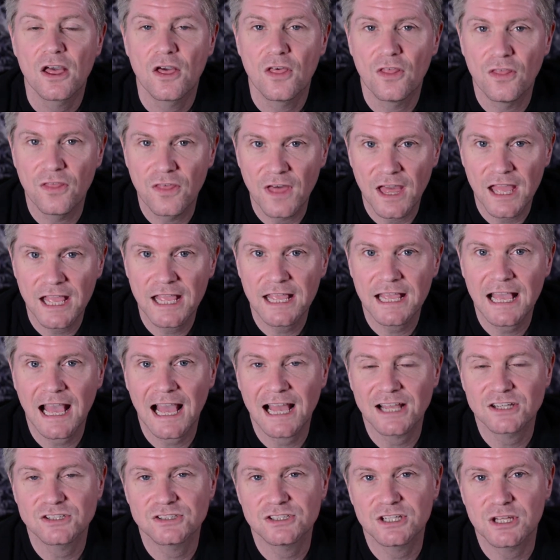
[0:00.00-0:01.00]
they
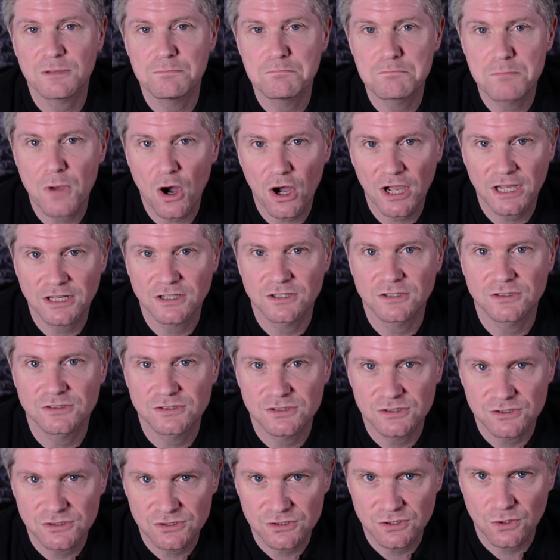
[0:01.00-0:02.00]
actually
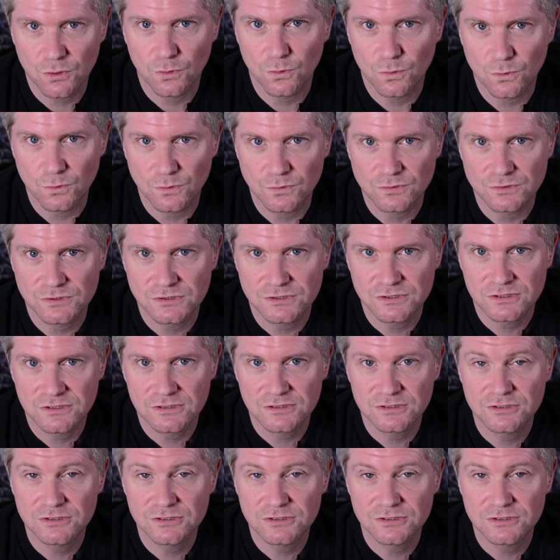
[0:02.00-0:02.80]
minus scores.